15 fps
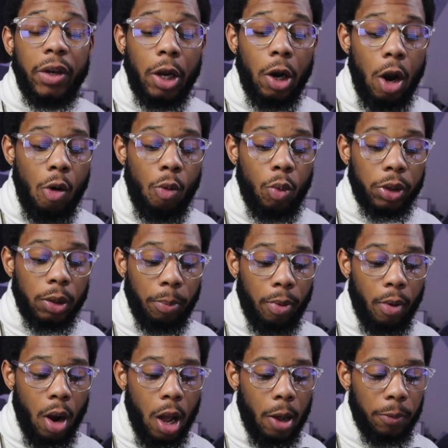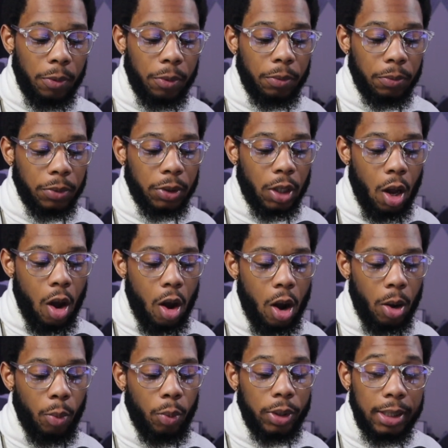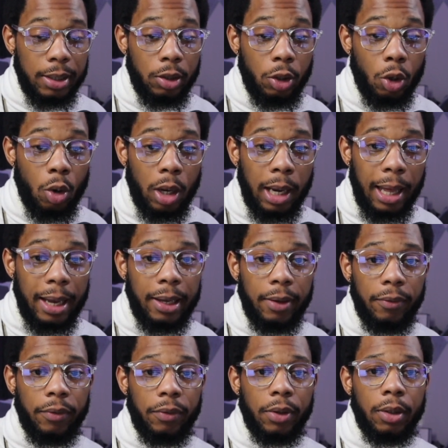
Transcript: out what the problems are within your life.